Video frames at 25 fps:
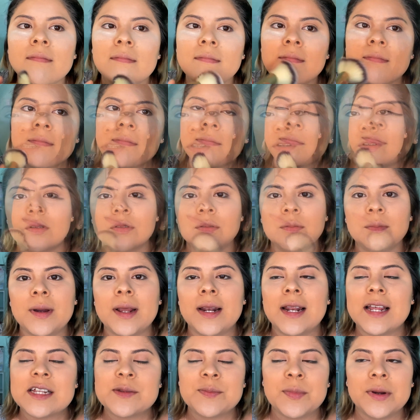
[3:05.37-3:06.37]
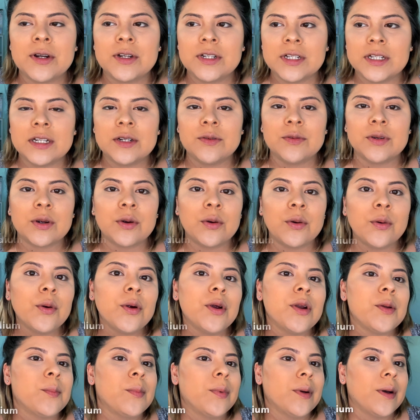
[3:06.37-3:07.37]
So my last part didn't
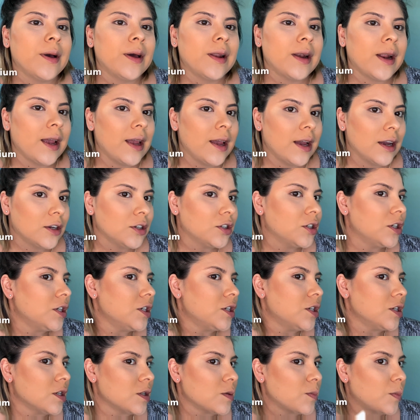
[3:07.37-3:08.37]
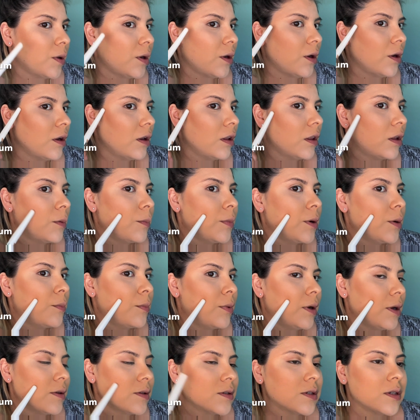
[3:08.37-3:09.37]
record, but I actually just put on a little bit of
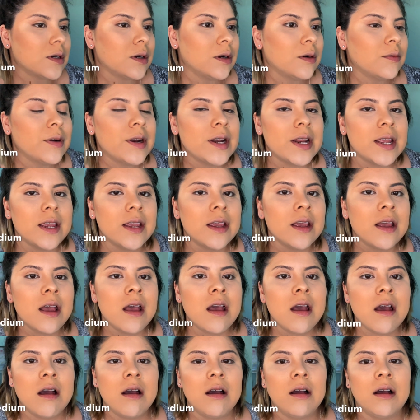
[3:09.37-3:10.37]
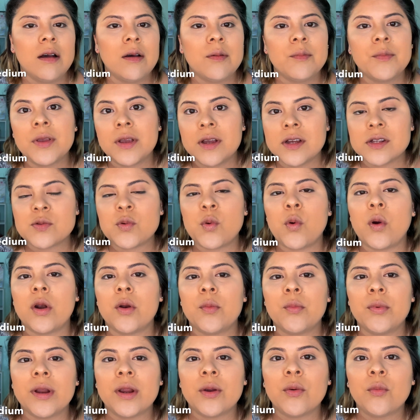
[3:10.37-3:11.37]
bronzer already, because we want
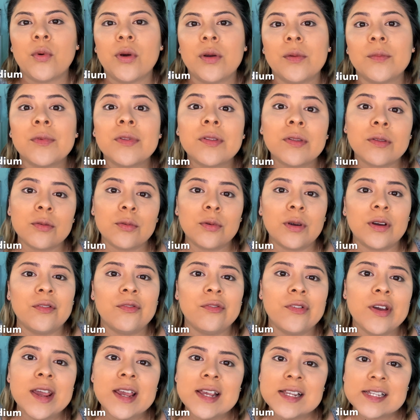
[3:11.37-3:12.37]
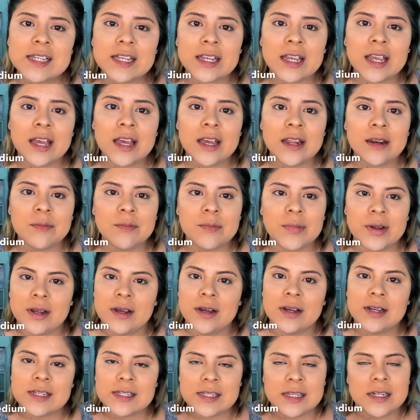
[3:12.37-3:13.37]
to bring warmth to our face again,
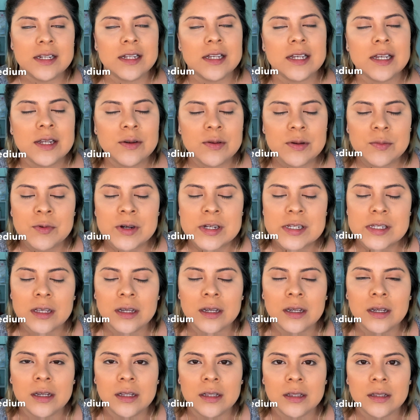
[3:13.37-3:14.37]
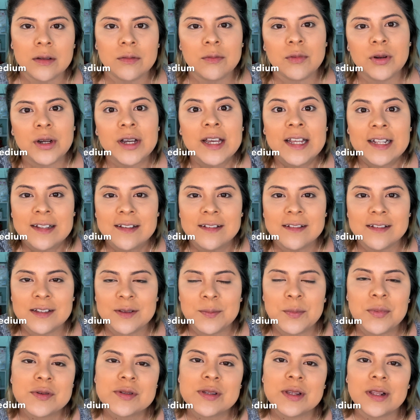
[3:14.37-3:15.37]
because it was looking, well, it's
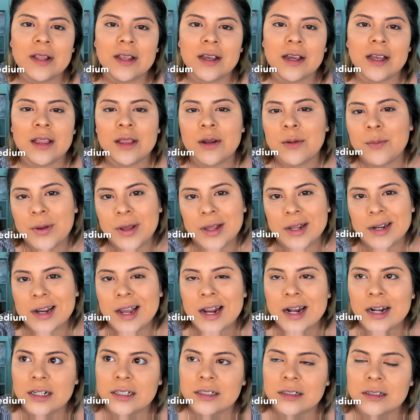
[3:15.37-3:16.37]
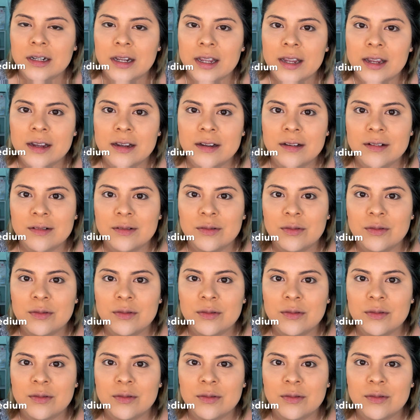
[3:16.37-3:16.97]
supposed to look a little bit kind of like